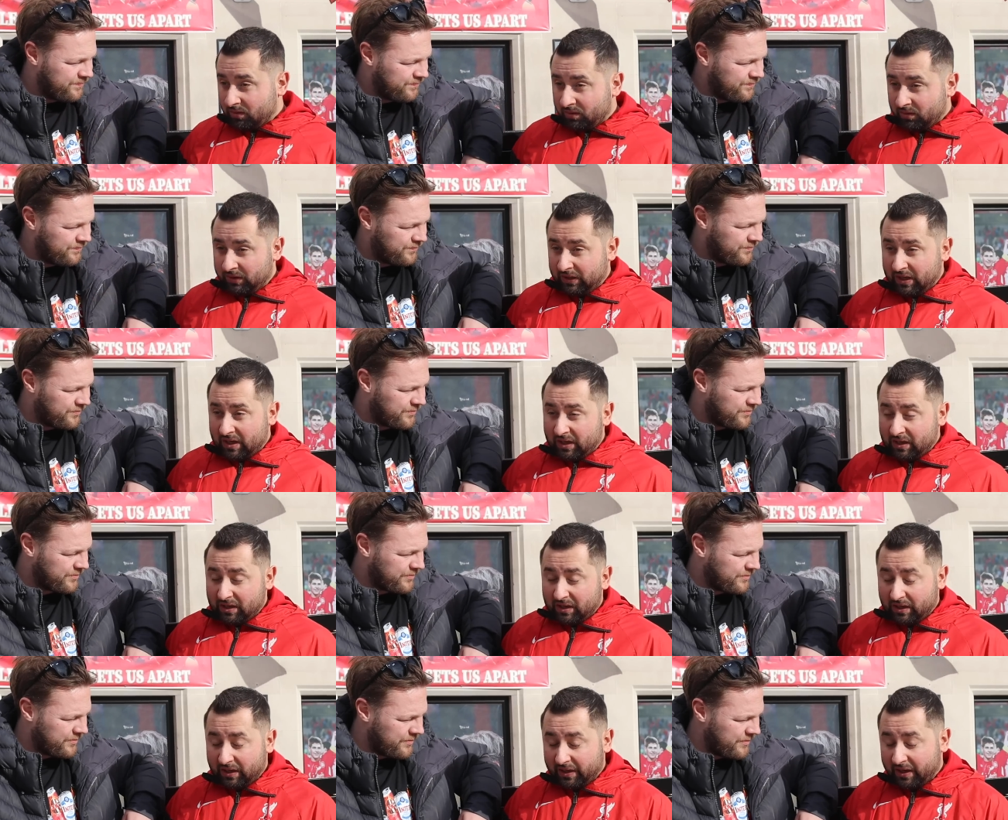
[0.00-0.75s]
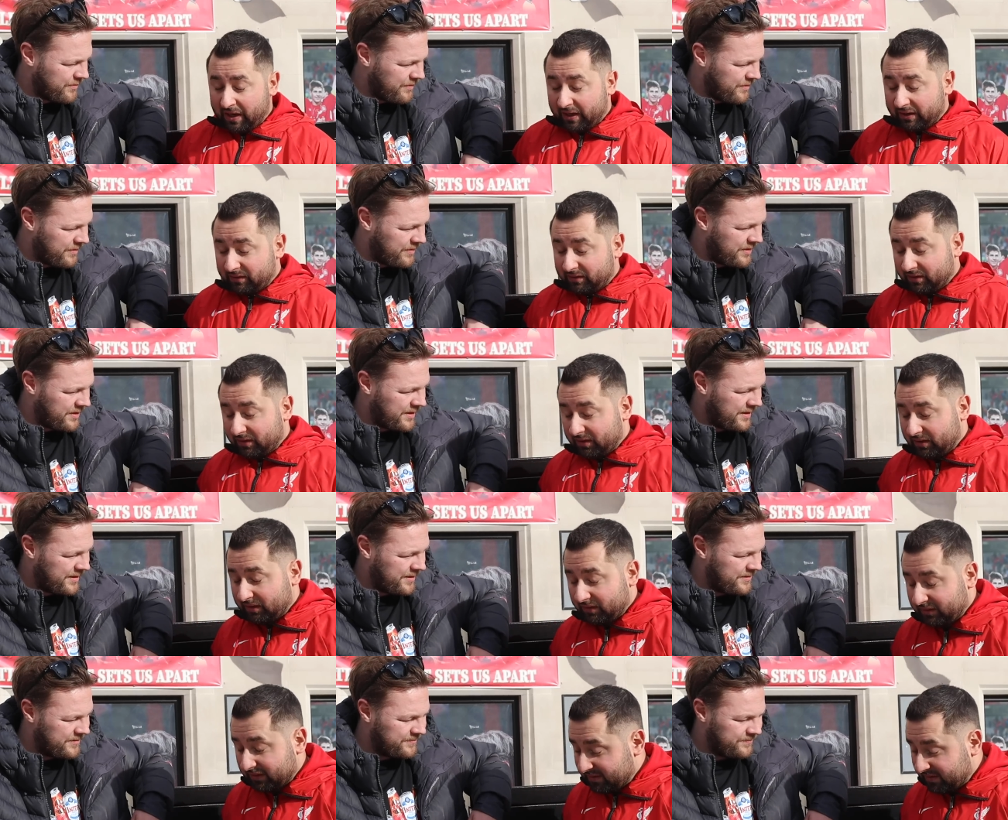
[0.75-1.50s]
Speaker 1: Yeah, I had
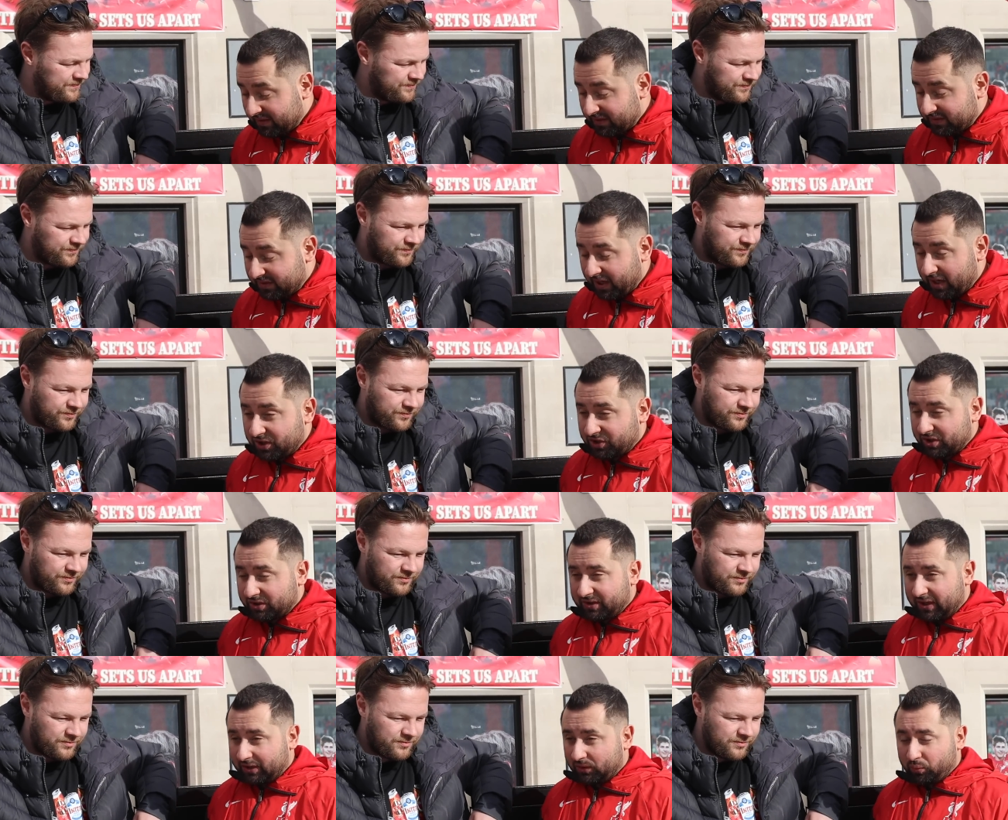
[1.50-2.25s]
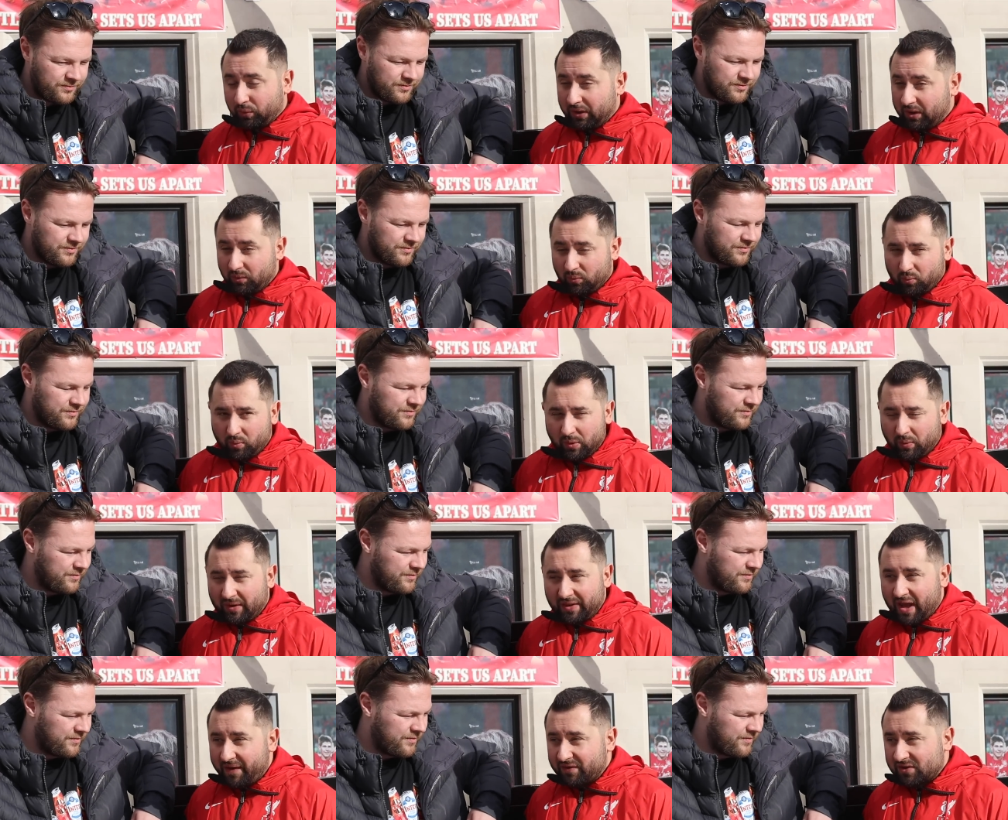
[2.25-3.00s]
uh, the sensation that we, we
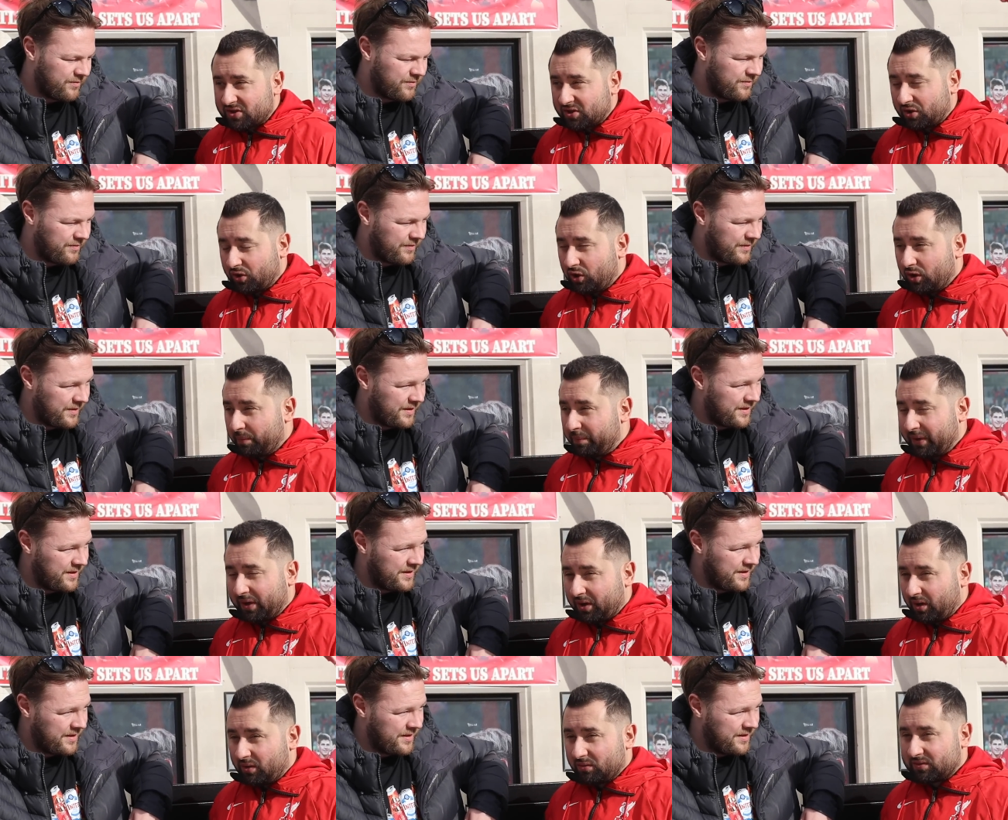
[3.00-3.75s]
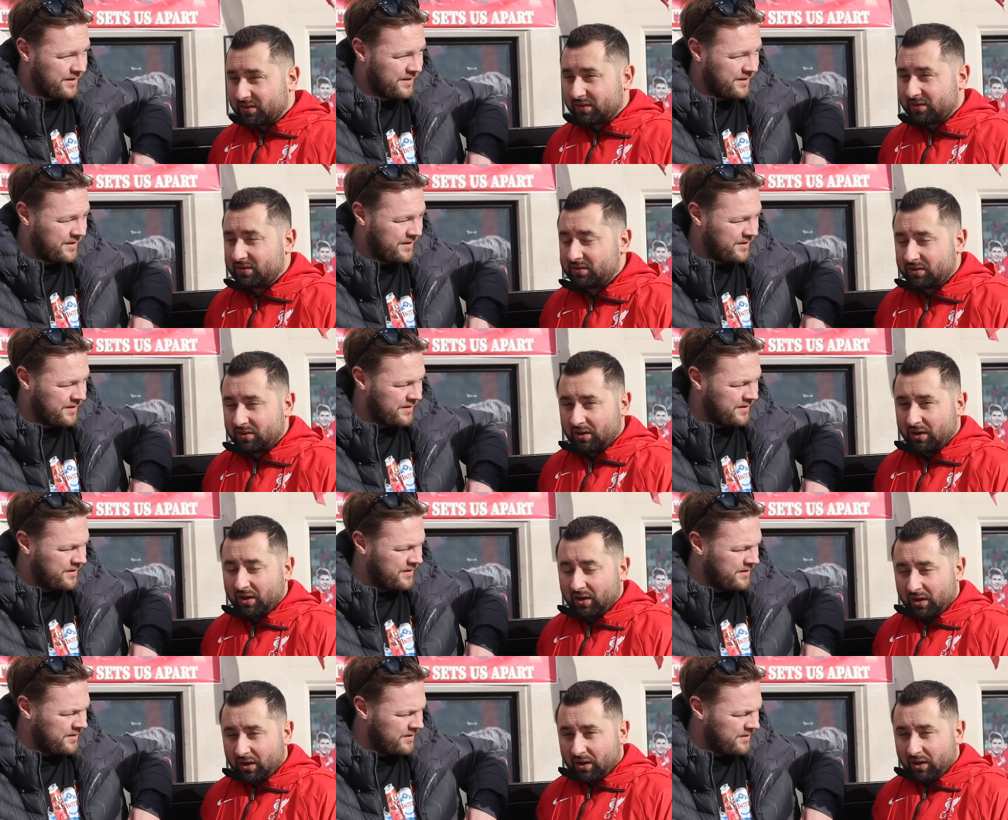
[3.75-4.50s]
will never score because
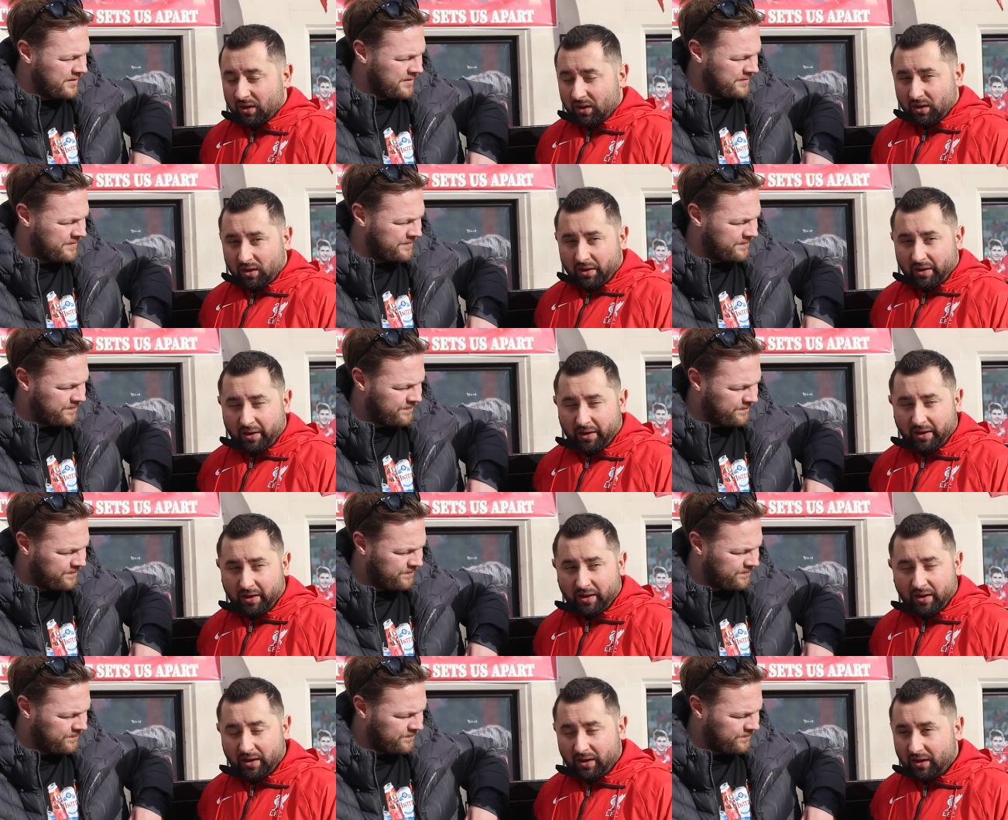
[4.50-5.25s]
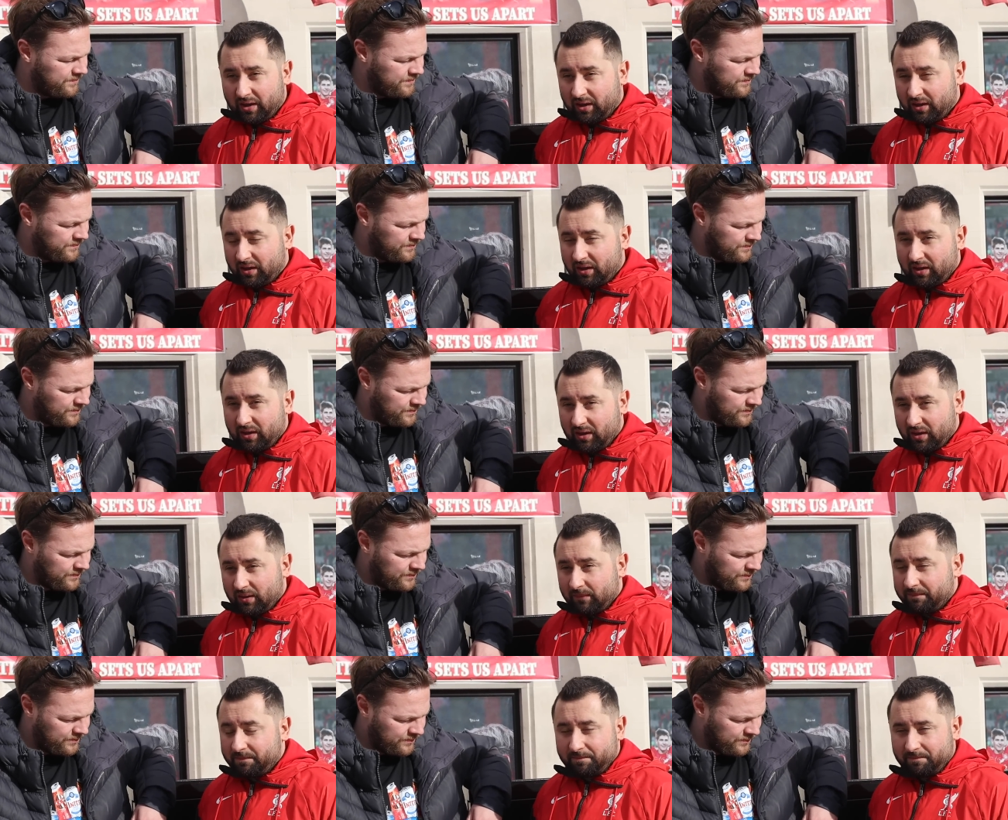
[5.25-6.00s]
uh,
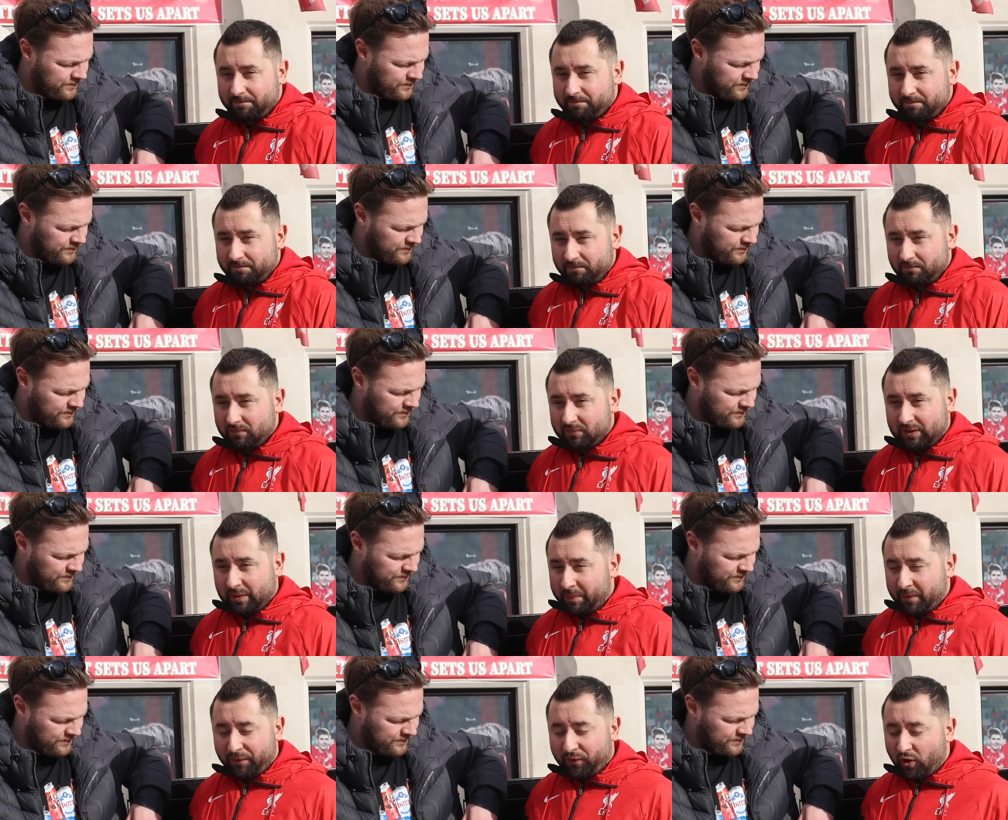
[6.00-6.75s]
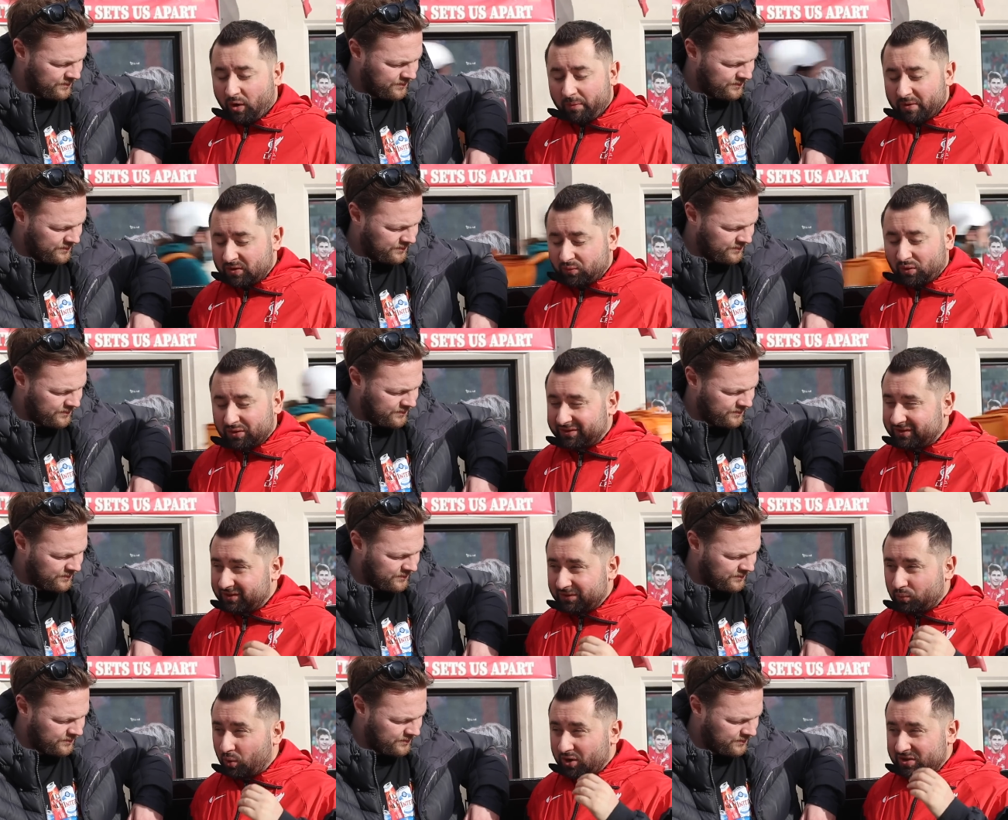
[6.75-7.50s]
the performance
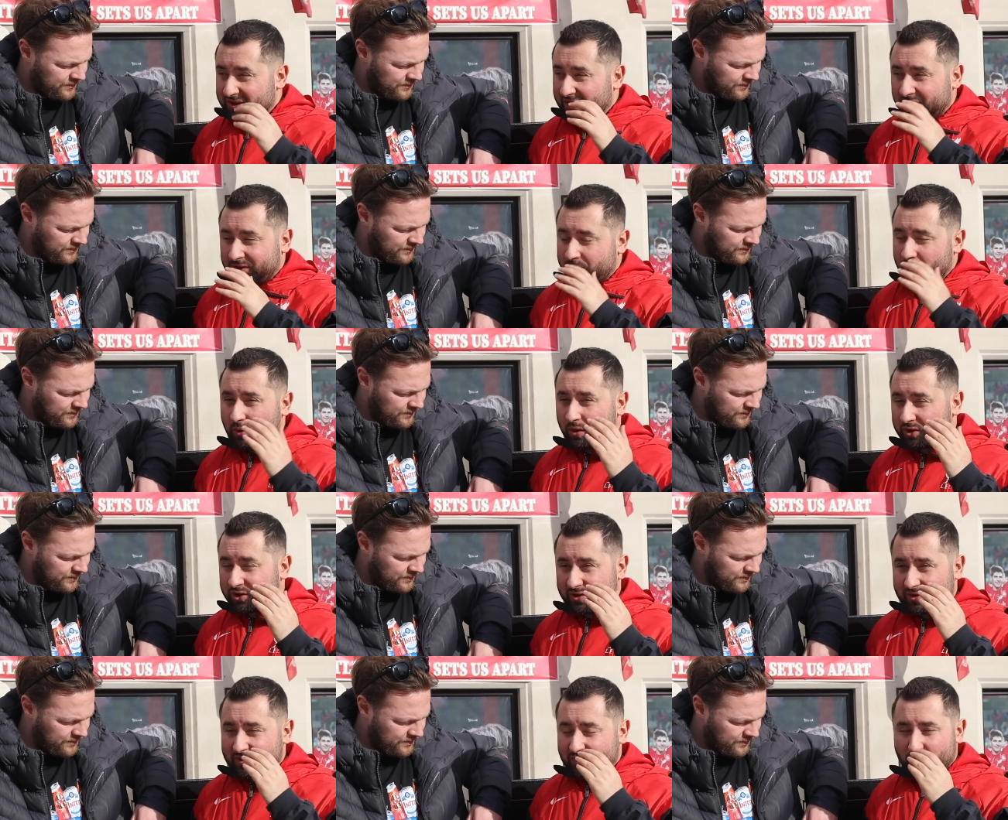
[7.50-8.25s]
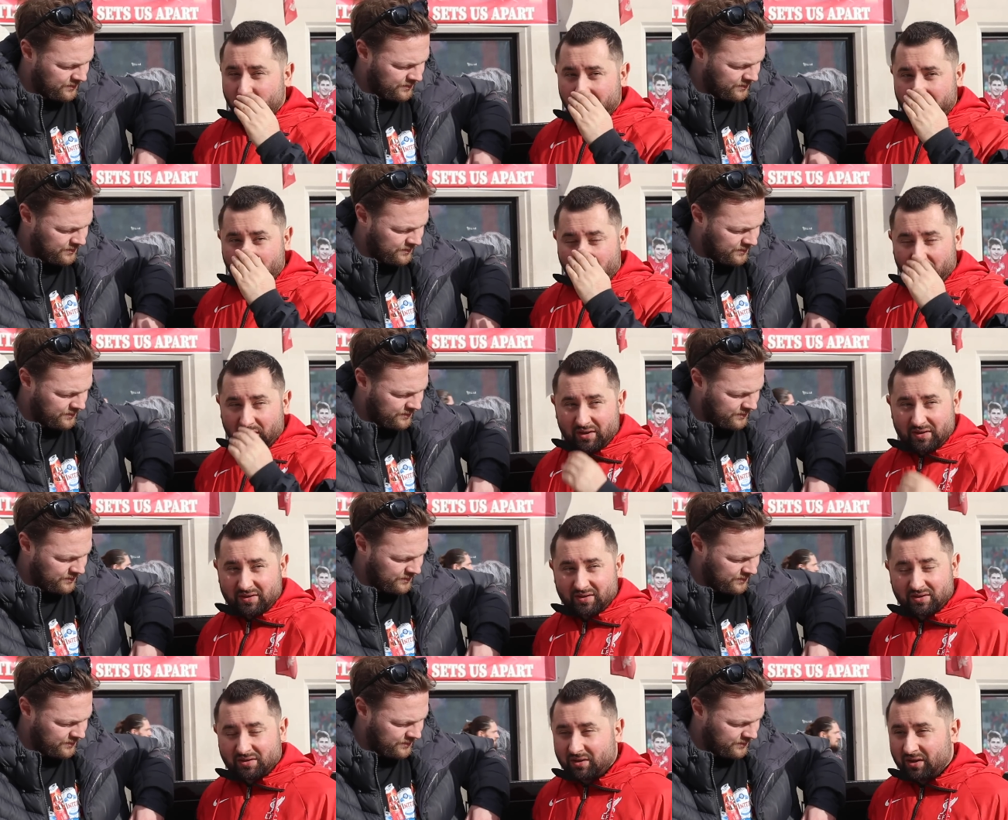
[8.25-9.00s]
was, was atrocious, to be
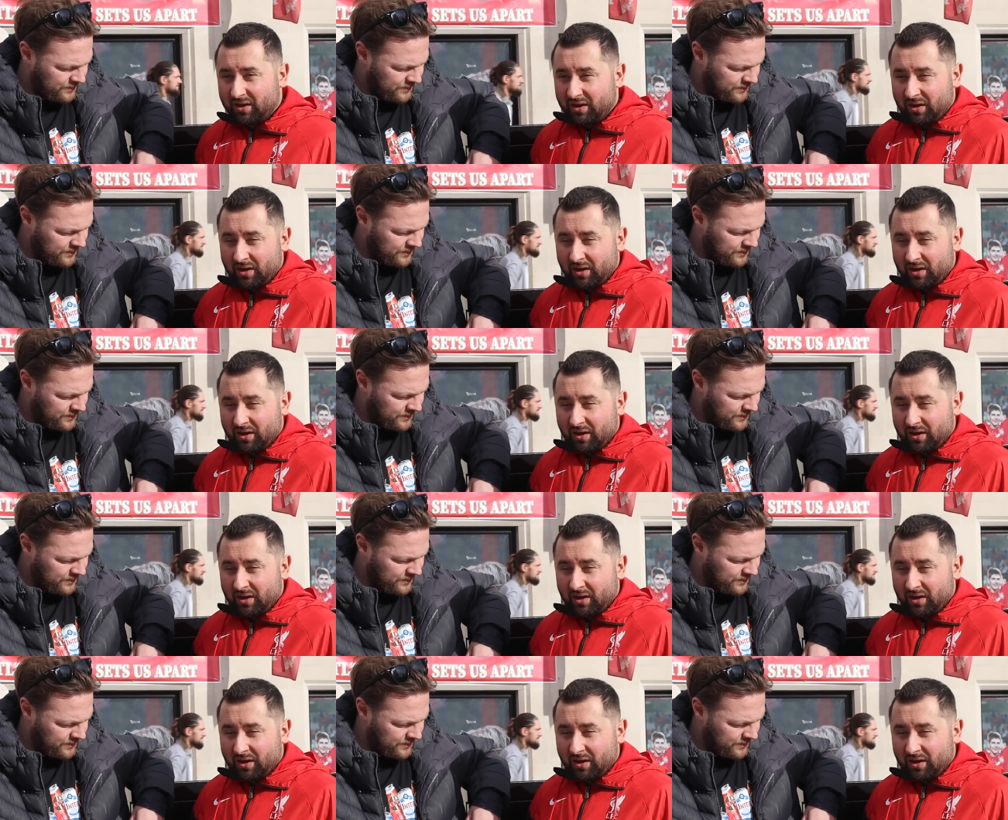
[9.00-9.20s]
honest.